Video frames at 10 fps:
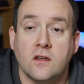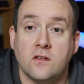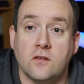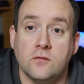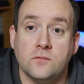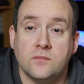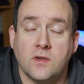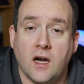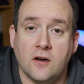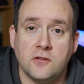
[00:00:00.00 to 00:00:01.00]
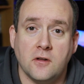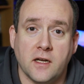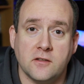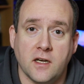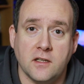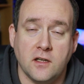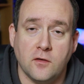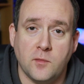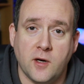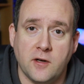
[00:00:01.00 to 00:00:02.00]
So how do you like the
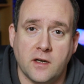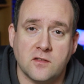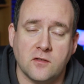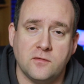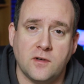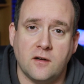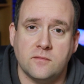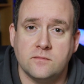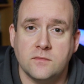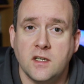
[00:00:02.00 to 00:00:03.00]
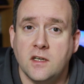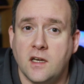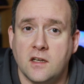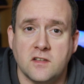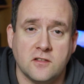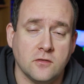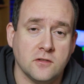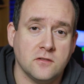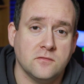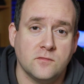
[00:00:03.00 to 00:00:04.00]
idea of Barrier so far? As I
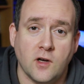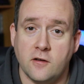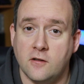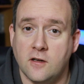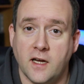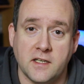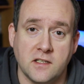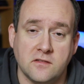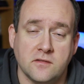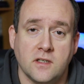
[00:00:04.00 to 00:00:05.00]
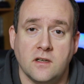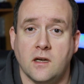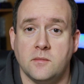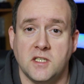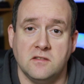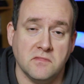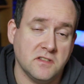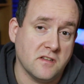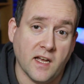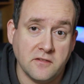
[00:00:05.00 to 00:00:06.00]
told you, I really like it. I mean,
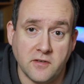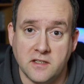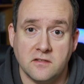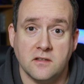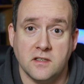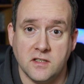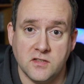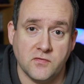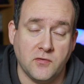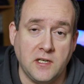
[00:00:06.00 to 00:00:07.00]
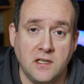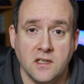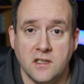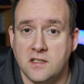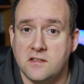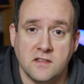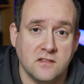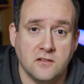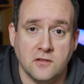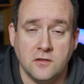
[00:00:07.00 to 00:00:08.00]
it's lightweight, it's free, it's
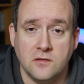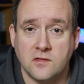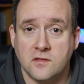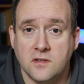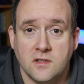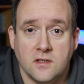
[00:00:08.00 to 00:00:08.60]
easy to use,